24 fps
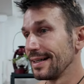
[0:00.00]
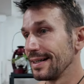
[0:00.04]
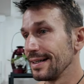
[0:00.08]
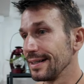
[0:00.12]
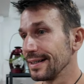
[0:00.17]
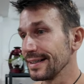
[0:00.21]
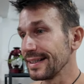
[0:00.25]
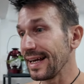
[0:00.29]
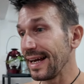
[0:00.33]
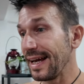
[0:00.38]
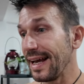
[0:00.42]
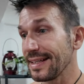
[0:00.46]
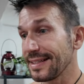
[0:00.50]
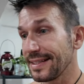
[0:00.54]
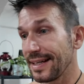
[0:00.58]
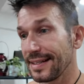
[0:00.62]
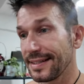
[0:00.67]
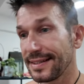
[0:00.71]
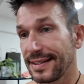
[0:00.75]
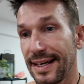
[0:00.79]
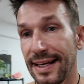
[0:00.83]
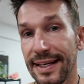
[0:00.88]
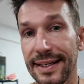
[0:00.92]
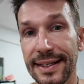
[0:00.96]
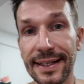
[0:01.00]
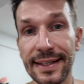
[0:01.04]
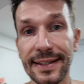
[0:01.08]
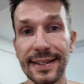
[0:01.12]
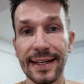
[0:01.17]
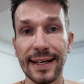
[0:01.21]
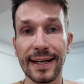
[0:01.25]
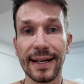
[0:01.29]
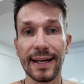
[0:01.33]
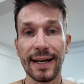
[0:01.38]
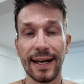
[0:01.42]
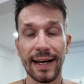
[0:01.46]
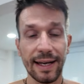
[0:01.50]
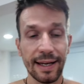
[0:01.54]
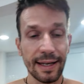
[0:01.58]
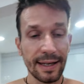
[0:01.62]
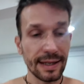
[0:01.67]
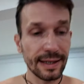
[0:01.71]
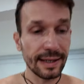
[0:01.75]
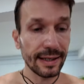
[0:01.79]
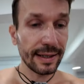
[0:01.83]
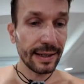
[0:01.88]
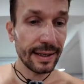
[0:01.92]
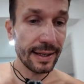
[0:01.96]
Uh, yeah, as I said it,
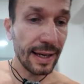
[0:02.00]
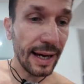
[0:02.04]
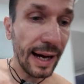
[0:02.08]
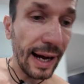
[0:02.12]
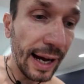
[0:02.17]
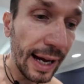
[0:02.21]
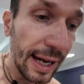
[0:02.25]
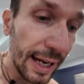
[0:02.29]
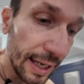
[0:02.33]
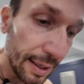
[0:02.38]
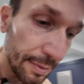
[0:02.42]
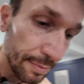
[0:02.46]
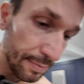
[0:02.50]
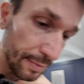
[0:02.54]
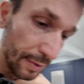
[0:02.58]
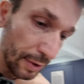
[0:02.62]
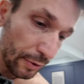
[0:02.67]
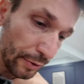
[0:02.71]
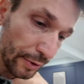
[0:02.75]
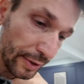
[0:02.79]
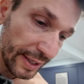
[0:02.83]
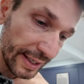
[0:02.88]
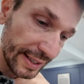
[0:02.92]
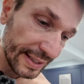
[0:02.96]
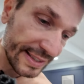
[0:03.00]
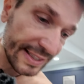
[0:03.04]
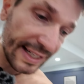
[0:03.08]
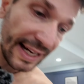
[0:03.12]
I'm learning